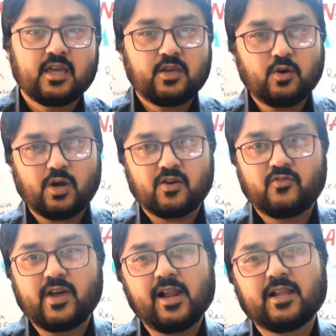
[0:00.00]
You are
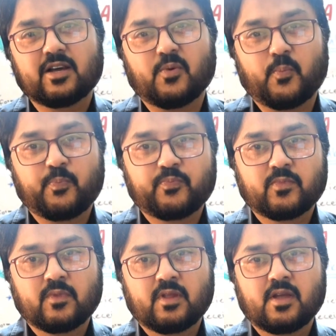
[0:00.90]
welcome
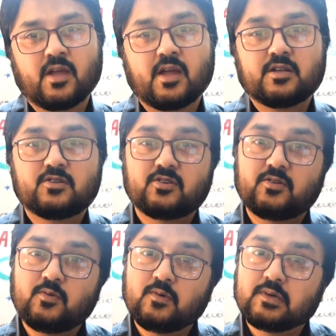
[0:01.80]
to